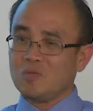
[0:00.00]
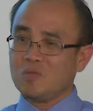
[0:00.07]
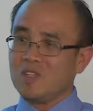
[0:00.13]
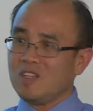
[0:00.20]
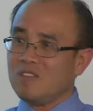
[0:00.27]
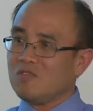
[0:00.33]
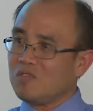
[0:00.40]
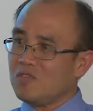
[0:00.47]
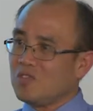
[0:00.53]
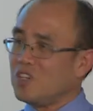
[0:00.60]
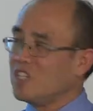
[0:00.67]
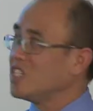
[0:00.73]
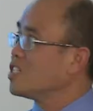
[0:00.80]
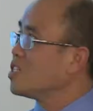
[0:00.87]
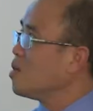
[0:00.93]
to be
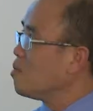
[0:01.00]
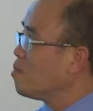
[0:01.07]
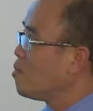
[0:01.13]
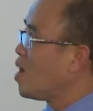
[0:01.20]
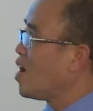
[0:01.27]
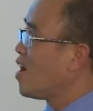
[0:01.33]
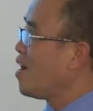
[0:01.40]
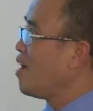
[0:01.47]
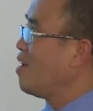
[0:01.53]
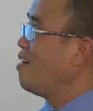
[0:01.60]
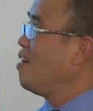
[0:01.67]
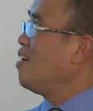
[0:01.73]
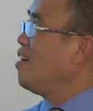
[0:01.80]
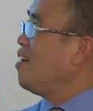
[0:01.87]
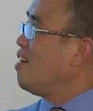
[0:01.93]
influenced by
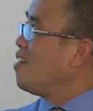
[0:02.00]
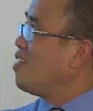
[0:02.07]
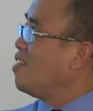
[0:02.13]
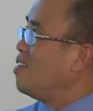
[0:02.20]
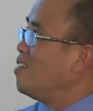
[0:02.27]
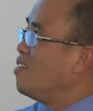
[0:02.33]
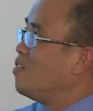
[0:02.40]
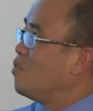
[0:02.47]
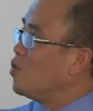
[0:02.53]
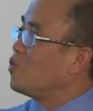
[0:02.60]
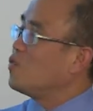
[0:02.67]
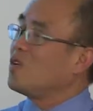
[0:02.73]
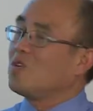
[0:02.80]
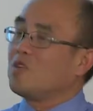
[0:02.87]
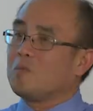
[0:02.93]

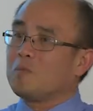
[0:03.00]
what we call